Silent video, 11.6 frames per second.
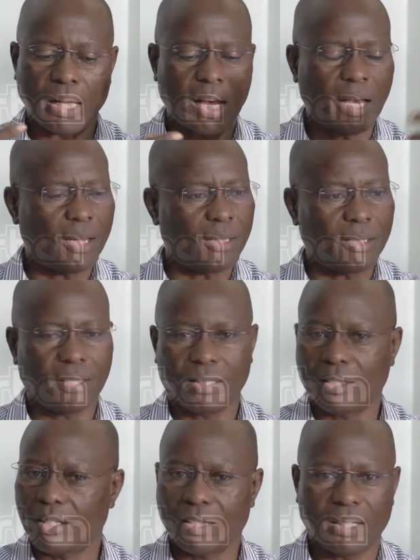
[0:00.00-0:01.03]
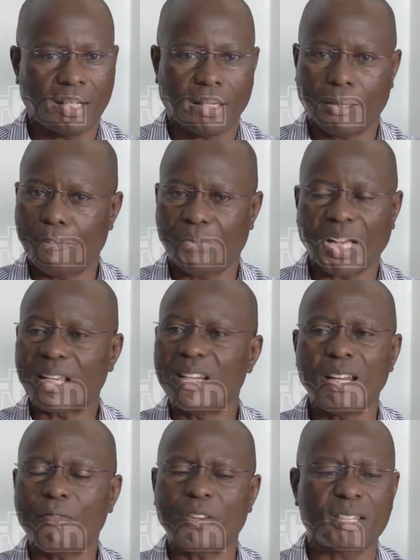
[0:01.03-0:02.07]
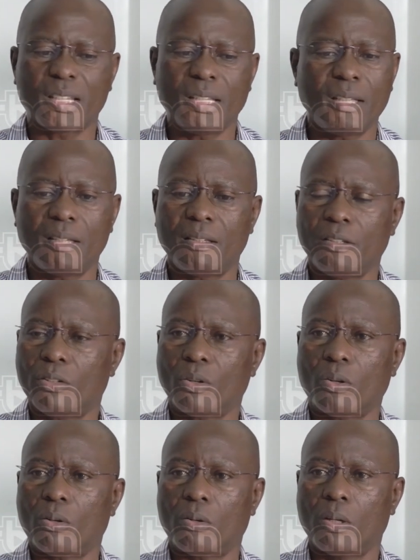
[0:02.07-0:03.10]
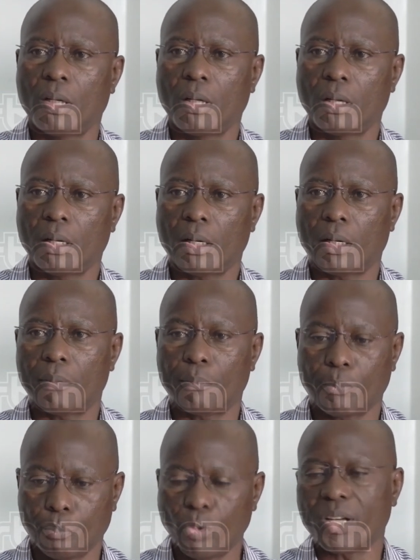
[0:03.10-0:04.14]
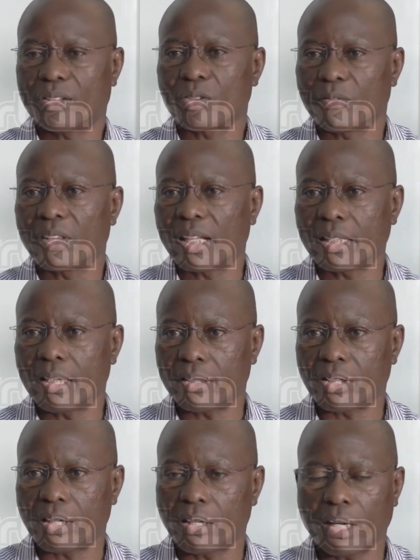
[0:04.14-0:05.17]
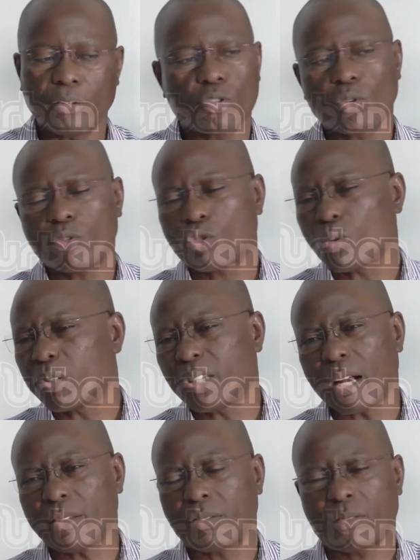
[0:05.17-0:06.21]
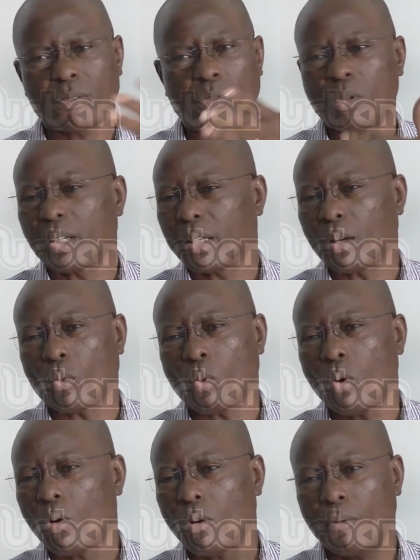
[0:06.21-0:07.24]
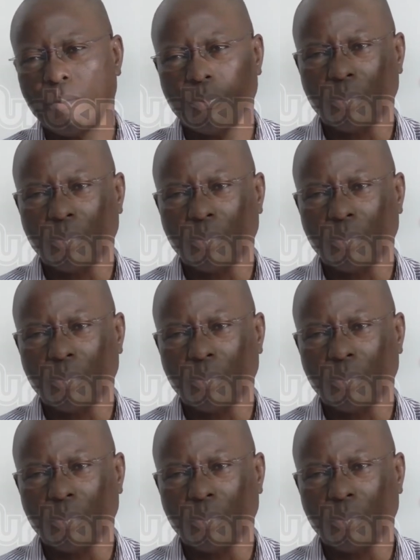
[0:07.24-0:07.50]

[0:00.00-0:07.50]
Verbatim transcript: And um, I'd never seen, you know, uh, bullets of that nature. I saw soldiers during the war.